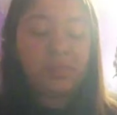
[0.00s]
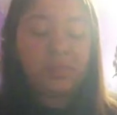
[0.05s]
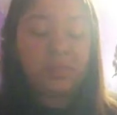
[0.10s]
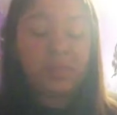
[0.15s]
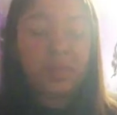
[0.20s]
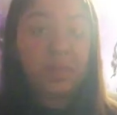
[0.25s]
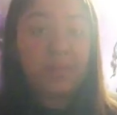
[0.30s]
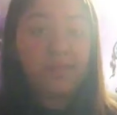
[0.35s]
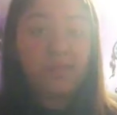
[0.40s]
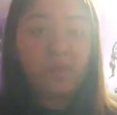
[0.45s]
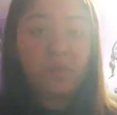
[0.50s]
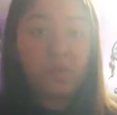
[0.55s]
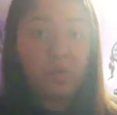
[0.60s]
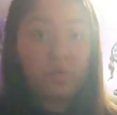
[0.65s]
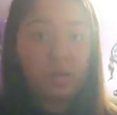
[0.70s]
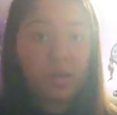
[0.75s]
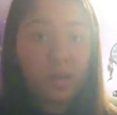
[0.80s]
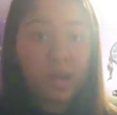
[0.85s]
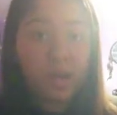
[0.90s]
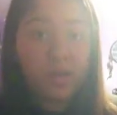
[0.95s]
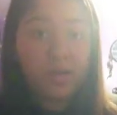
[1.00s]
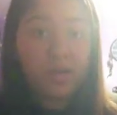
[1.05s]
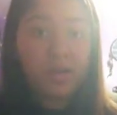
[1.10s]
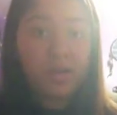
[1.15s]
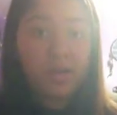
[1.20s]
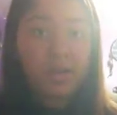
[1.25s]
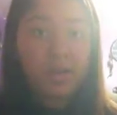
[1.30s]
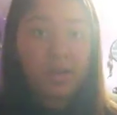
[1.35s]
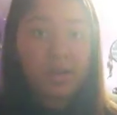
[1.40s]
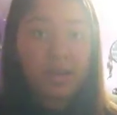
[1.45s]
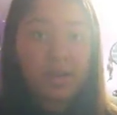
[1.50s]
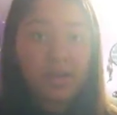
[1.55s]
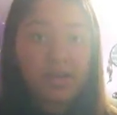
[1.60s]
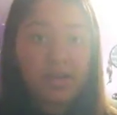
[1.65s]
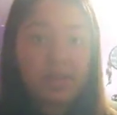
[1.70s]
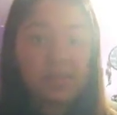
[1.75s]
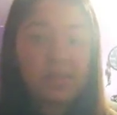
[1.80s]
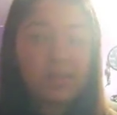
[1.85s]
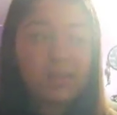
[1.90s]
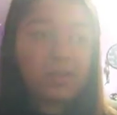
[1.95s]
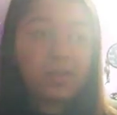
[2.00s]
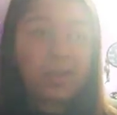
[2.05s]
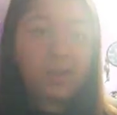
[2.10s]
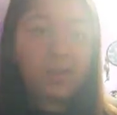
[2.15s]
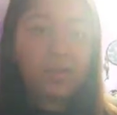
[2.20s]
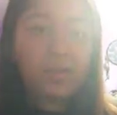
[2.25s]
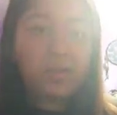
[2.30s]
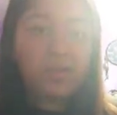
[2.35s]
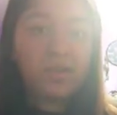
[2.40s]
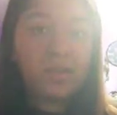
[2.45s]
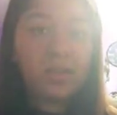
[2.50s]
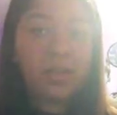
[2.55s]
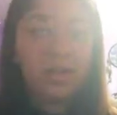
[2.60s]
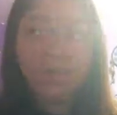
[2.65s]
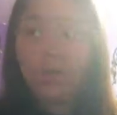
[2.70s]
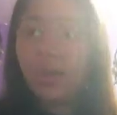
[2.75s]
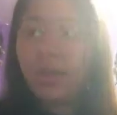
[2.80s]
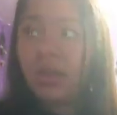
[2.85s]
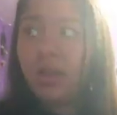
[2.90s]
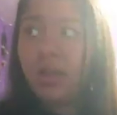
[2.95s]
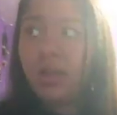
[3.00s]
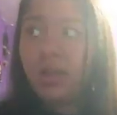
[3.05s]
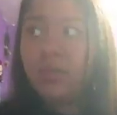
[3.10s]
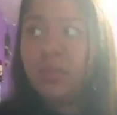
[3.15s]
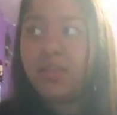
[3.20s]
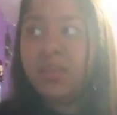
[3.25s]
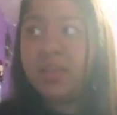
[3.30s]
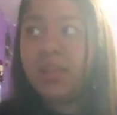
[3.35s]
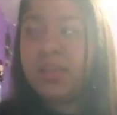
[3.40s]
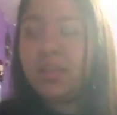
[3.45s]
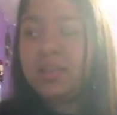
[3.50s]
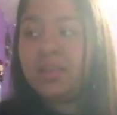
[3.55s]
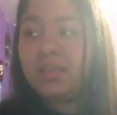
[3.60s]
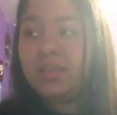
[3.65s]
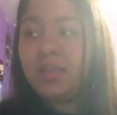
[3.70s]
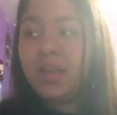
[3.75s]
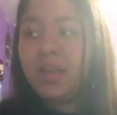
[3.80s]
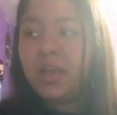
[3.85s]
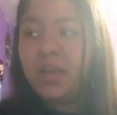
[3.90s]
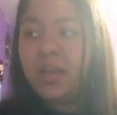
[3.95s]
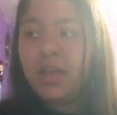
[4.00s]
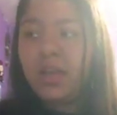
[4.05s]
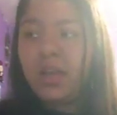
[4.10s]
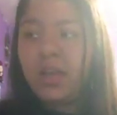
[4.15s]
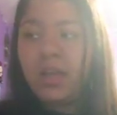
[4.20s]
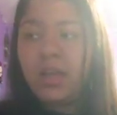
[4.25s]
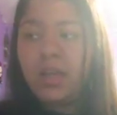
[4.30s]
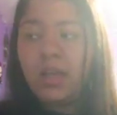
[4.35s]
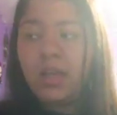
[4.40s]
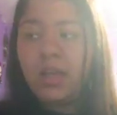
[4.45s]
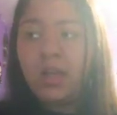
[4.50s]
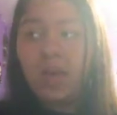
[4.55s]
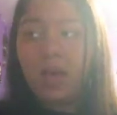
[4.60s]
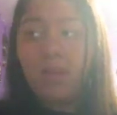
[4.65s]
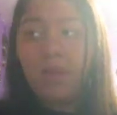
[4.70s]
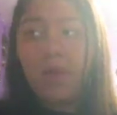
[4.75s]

but I've sold a lot. because I do it to sell them. But these, I'm